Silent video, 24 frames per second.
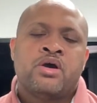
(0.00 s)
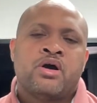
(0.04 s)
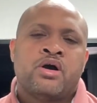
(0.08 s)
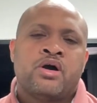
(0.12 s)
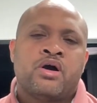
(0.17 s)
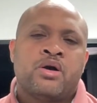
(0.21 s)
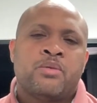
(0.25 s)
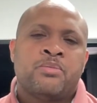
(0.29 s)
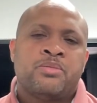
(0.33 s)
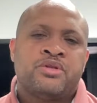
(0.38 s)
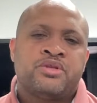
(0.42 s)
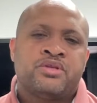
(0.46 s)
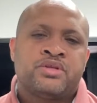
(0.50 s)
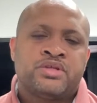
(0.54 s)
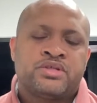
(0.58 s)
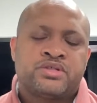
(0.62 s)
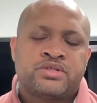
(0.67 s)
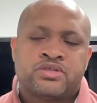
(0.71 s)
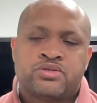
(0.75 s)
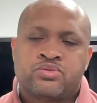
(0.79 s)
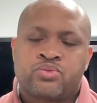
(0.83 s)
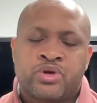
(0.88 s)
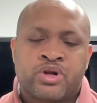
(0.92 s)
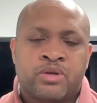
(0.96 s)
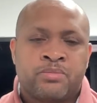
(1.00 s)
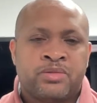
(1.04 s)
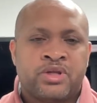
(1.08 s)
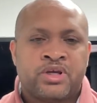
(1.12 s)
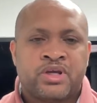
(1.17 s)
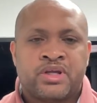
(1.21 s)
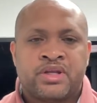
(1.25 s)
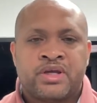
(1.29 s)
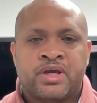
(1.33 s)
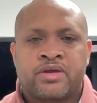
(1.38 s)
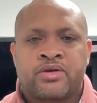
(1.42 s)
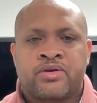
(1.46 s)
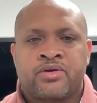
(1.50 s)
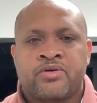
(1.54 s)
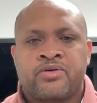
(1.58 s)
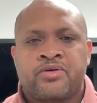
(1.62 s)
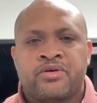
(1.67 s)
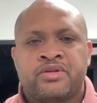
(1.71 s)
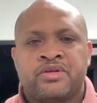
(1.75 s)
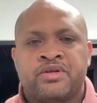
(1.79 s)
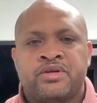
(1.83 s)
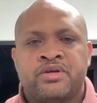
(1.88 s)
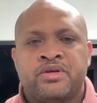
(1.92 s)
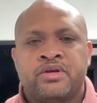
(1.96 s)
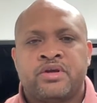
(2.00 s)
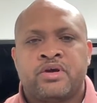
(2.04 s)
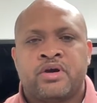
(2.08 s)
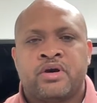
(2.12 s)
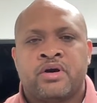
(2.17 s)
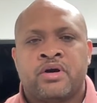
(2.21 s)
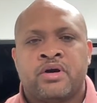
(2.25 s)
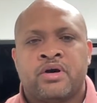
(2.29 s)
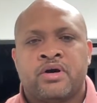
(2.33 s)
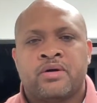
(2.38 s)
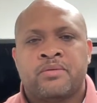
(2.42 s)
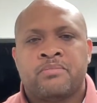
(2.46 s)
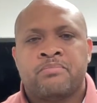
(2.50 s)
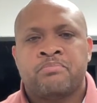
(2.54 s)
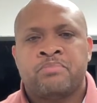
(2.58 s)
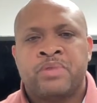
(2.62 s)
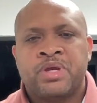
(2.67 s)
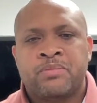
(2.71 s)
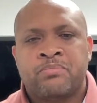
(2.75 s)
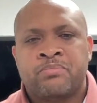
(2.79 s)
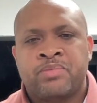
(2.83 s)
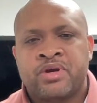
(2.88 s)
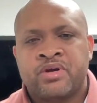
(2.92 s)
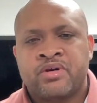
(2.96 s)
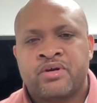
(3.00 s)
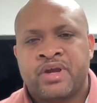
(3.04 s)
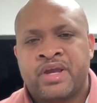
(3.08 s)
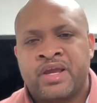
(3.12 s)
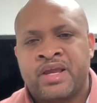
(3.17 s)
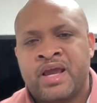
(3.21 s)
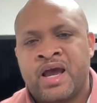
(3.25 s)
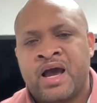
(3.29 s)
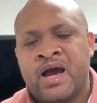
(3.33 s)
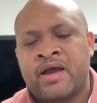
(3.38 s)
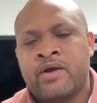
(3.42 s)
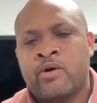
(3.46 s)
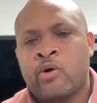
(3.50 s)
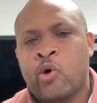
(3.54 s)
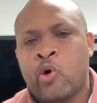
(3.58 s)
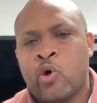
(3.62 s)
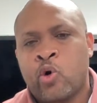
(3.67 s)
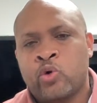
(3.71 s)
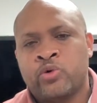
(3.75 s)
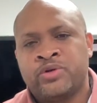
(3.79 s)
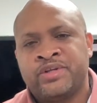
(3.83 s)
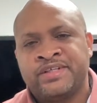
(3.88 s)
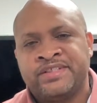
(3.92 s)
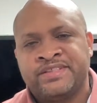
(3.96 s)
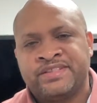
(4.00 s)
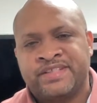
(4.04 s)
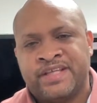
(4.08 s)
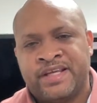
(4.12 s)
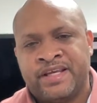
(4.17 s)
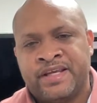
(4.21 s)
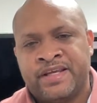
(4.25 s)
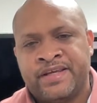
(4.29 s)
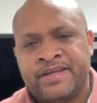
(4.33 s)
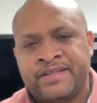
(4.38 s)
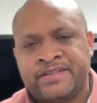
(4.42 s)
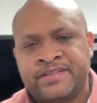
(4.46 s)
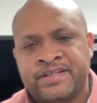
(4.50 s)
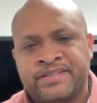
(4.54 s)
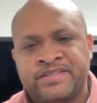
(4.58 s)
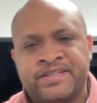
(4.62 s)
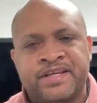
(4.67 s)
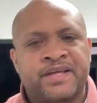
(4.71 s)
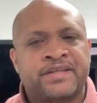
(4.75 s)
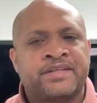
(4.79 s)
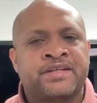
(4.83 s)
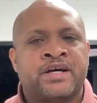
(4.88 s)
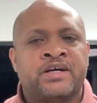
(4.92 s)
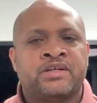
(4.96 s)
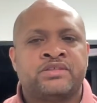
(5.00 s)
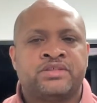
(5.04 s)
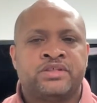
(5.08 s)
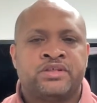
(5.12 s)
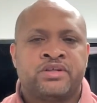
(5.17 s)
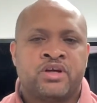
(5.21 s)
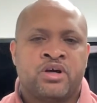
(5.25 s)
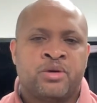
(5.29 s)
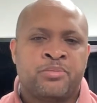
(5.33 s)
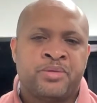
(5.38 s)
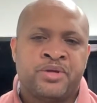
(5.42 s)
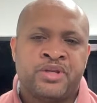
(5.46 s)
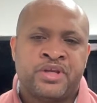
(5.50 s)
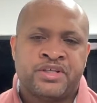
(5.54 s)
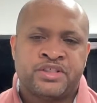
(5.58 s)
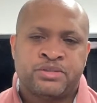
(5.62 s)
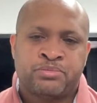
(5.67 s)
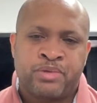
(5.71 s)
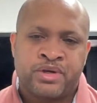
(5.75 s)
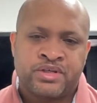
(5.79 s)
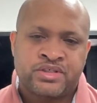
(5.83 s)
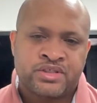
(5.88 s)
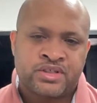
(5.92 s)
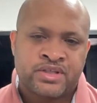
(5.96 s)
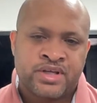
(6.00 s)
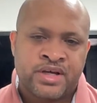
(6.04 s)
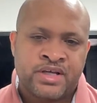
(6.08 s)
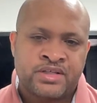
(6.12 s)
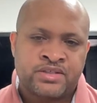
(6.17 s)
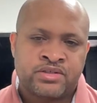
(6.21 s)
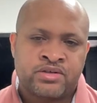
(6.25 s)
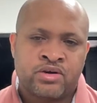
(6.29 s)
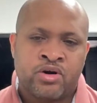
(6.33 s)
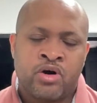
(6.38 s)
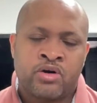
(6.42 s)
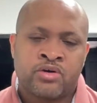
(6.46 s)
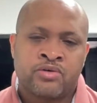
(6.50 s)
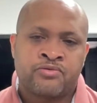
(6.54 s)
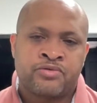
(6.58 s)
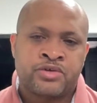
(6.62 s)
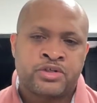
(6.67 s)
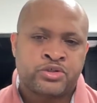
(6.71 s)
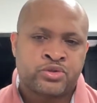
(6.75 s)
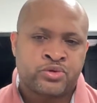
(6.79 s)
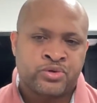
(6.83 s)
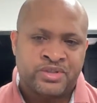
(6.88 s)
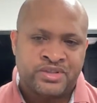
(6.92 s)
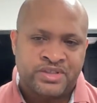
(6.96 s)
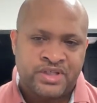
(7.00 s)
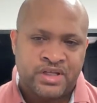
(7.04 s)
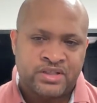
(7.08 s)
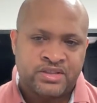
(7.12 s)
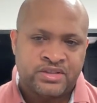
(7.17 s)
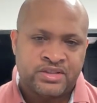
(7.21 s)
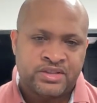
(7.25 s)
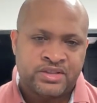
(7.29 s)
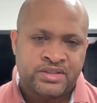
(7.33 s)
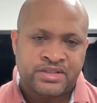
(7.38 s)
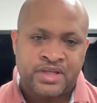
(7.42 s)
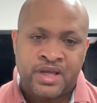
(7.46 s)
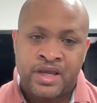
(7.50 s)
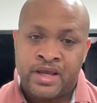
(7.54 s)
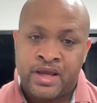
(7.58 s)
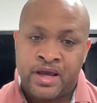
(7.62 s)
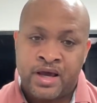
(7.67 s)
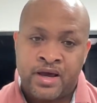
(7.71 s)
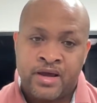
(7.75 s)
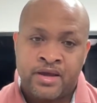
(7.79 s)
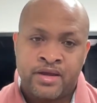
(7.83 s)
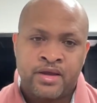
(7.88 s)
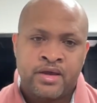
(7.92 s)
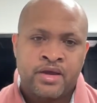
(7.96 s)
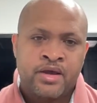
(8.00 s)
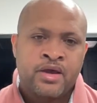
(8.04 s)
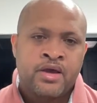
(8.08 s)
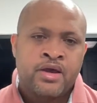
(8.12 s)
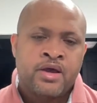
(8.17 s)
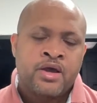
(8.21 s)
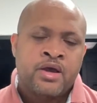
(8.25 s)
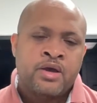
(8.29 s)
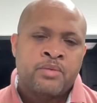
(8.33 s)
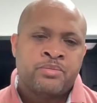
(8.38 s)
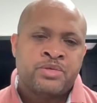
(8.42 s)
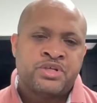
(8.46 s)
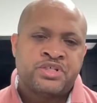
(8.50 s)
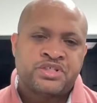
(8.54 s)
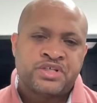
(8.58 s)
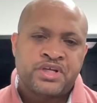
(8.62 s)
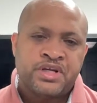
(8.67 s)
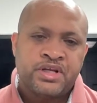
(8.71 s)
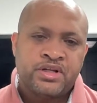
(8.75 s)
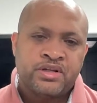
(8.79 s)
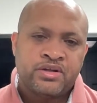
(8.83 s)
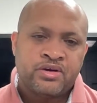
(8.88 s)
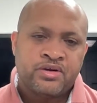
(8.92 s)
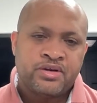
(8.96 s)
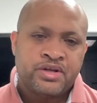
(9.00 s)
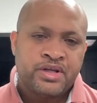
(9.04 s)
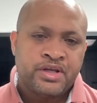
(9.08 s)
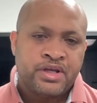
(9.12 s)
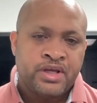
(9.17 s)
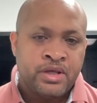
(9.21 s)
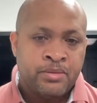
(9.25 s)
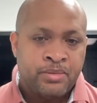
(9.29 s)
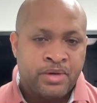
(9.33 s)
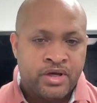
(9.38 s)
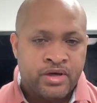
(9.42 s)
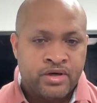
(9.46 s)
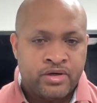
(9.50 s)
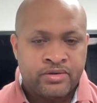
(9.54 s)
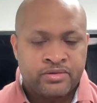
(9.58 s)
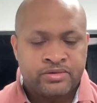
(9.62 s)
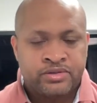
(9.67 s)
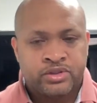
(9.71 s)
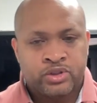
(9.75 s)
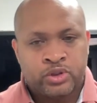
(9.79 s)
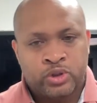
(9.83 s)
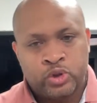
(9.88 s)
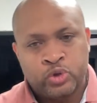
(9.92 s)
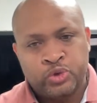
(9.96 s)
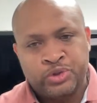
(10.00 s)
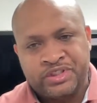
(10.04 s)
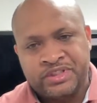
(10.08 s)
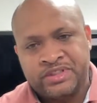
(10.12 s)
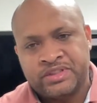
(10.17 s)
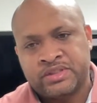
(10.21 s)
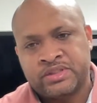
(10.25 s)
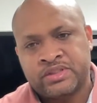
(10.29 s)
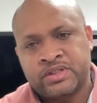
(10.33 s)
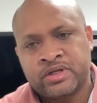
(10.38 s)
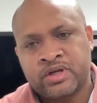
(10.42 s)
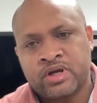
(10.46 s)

but this is what I'm looking at currently. Big Bear AI Holdings, Inc. is a technology company that specializes in artificial intelligence, AI, machine learning, ML solutions. The